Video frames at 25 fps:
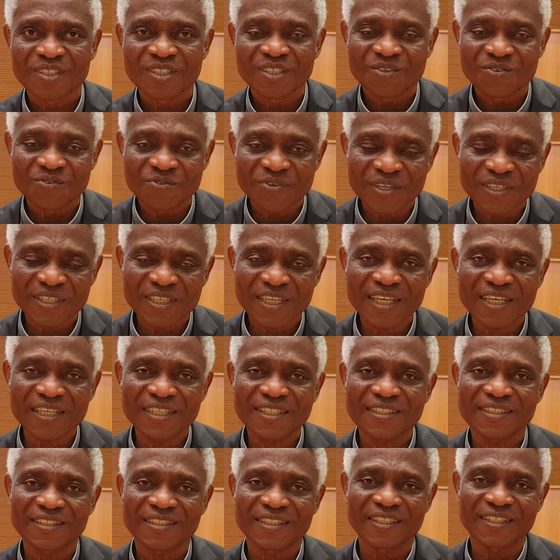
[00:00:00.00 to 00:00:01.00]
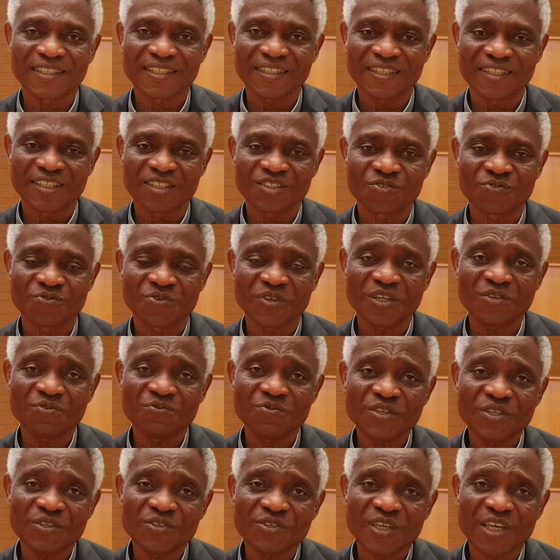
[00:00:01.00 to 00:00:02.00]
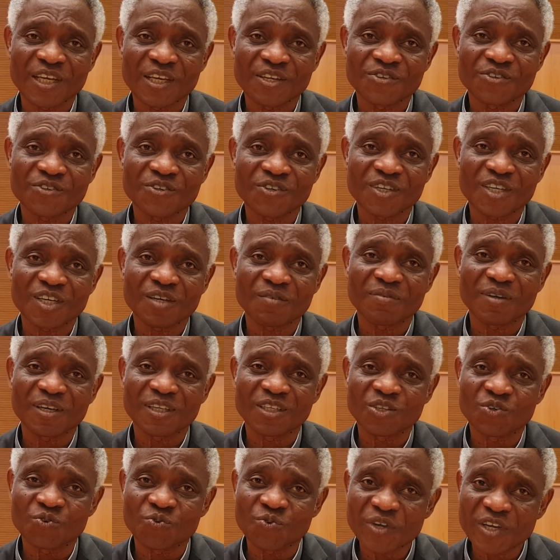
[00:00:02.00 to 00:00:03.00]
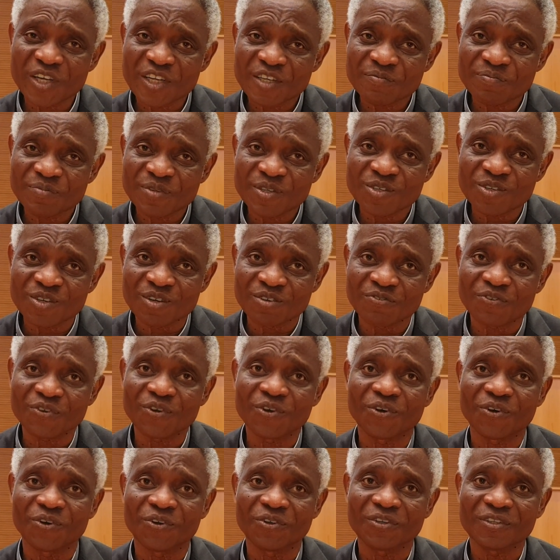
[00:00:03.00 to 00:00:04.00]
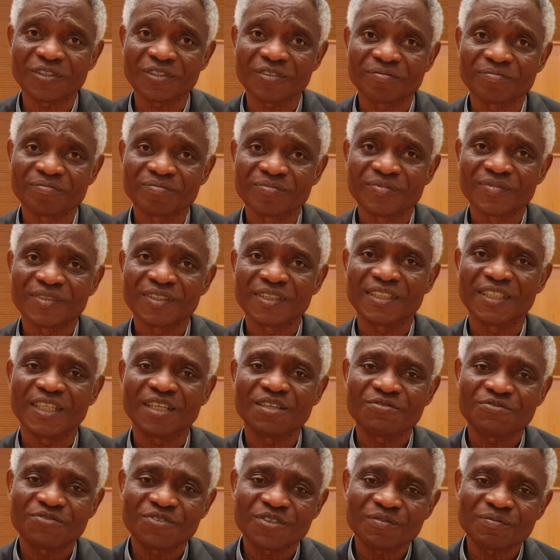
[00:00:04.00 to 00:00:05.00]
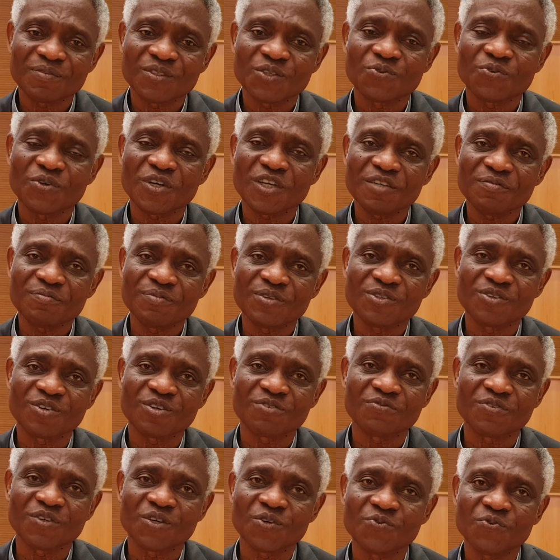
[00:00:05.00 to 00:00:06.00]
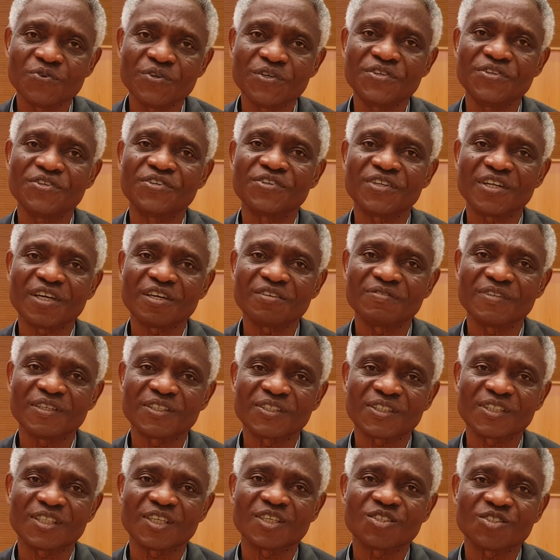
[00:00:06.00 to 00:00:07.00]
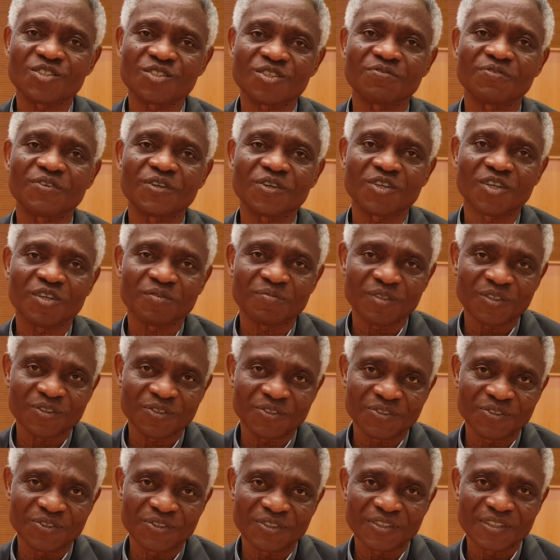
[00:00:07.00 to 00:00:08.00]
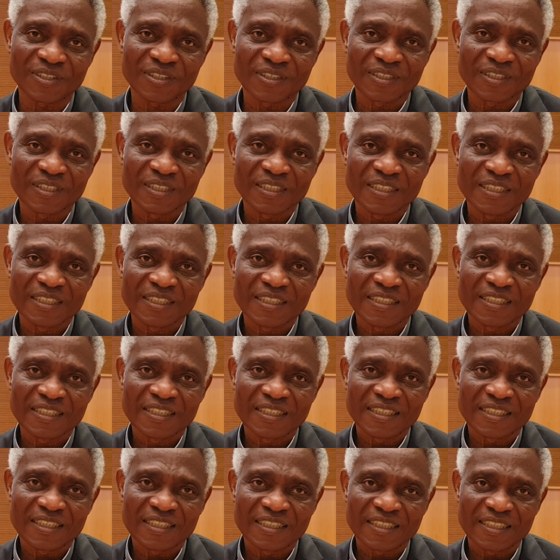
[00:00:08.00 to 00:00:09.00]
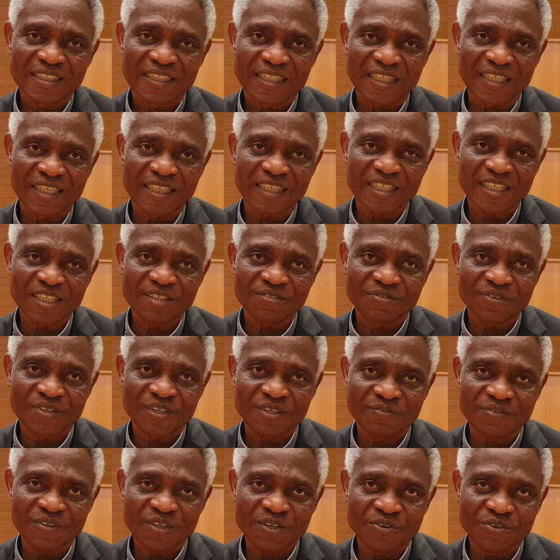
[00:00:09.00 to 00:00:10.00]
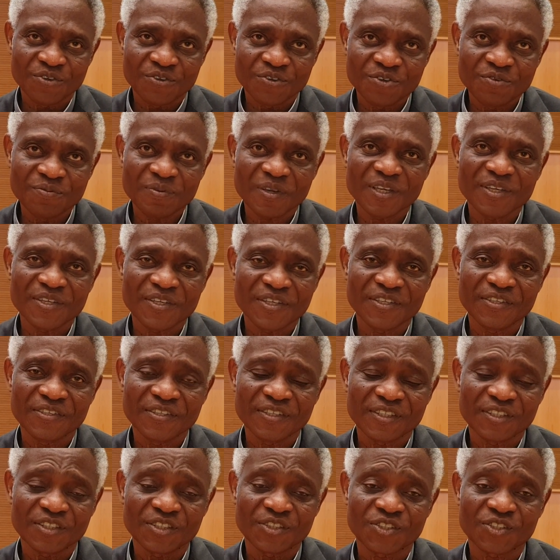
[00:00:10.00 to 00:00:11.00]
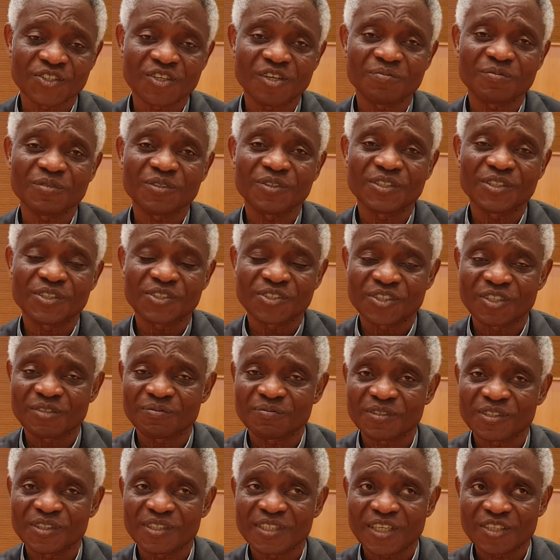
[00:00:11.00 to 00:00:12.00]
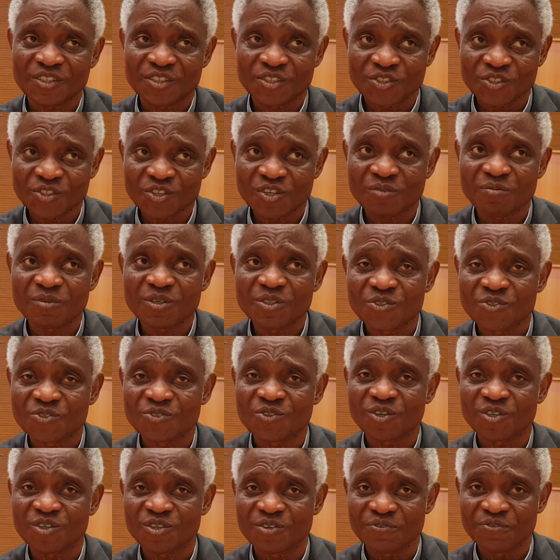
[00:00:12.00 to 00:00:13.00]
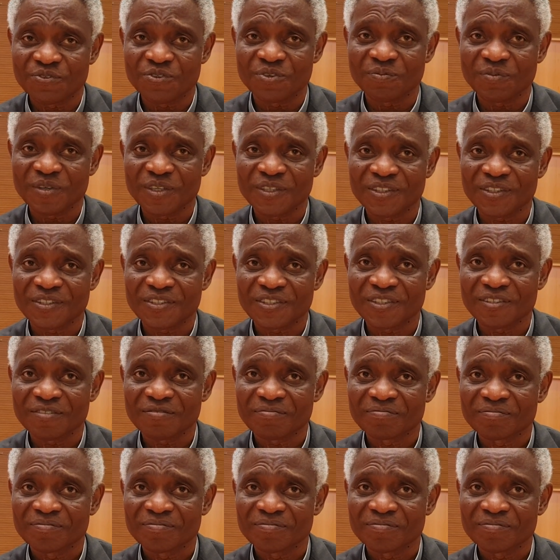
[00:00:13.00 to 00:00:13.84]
When that is the case, when we can talk about the well-being of all, then from the well-being of all, we derive the sense of a common good. If human dignity is common, is something that is common to all of humanity,